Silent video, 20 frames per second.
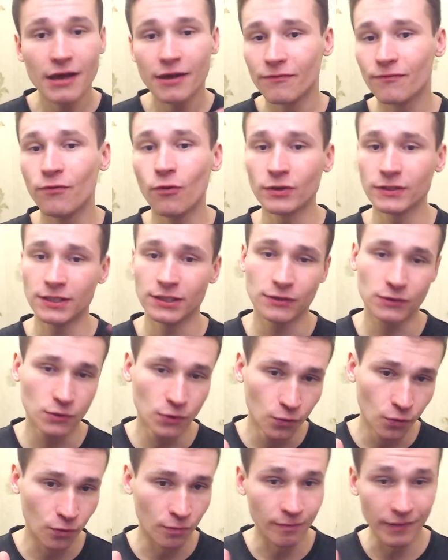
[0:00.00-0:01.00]

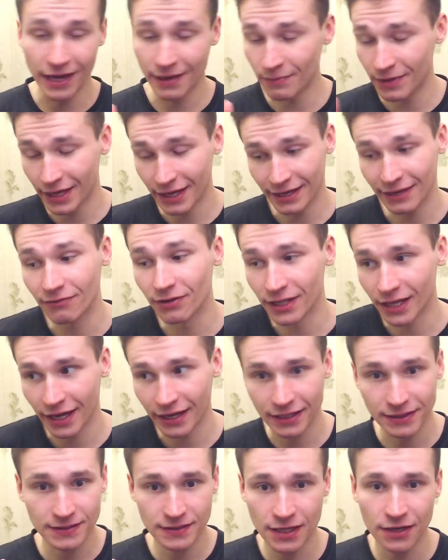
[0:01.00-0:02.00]
42 maybe even I
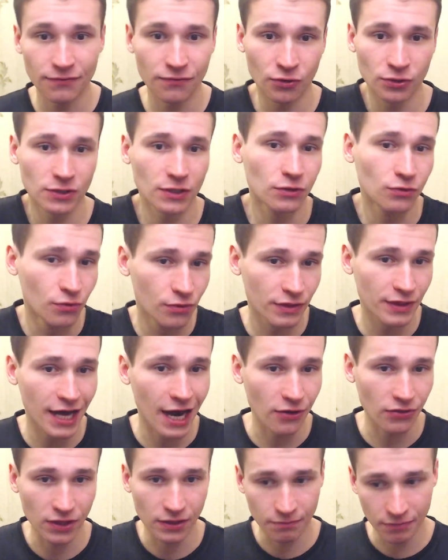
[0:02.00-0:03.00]
can say
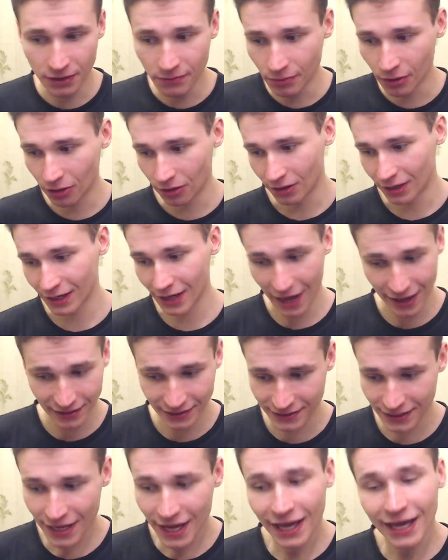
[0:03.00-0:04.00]
42,000 people
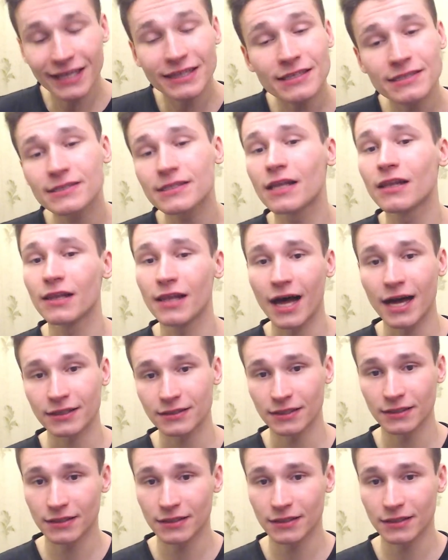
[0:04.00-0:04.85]
and it is a lot.